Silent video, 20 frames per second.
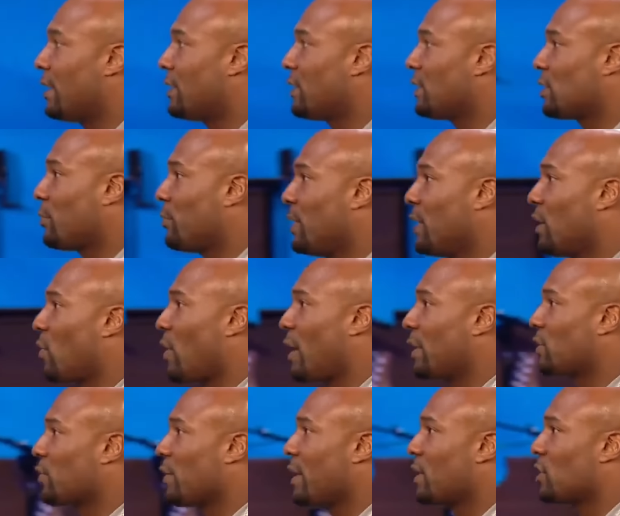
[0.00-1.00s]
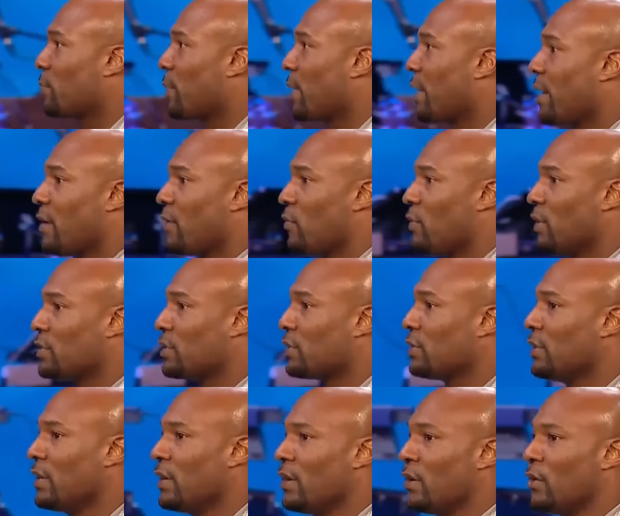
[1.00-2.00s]
and just to be quite transparent with
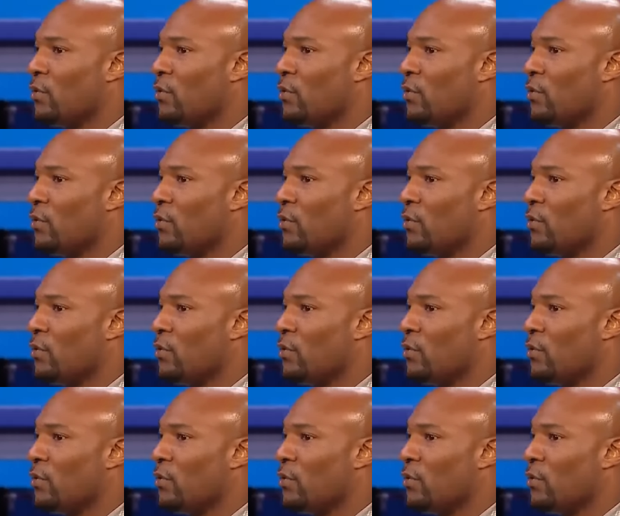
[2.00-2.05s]
you,